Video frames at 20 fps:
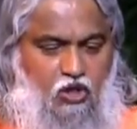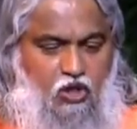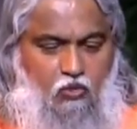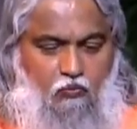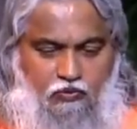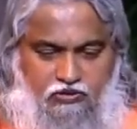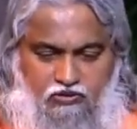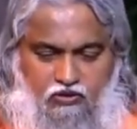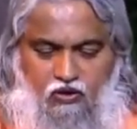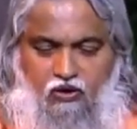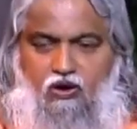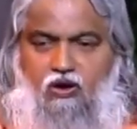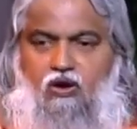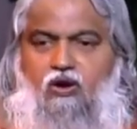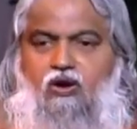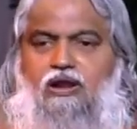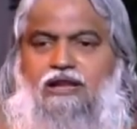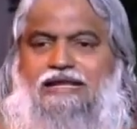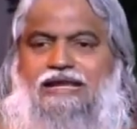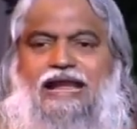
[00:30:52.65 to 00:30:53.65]
with
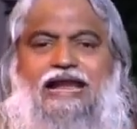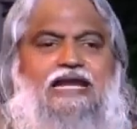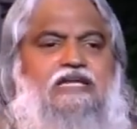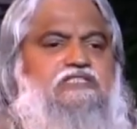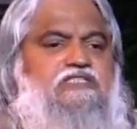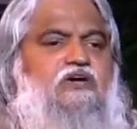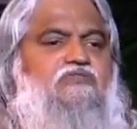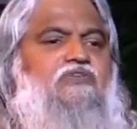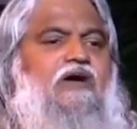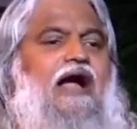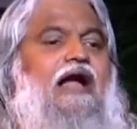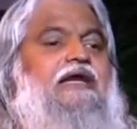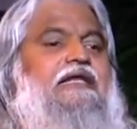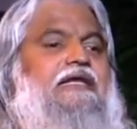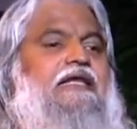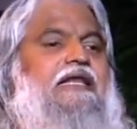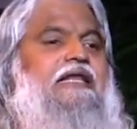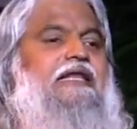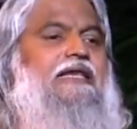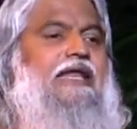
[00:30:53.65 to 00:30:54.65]
all kinds of
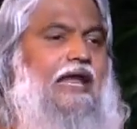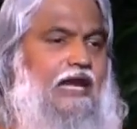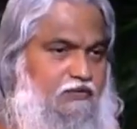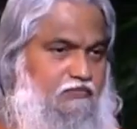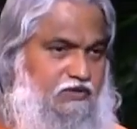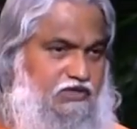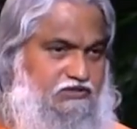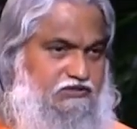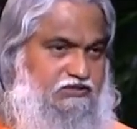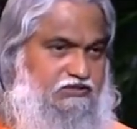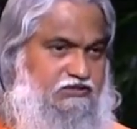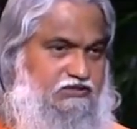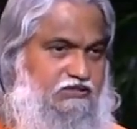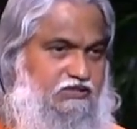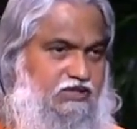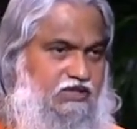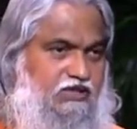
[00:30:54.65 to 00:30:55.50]
unclean animals.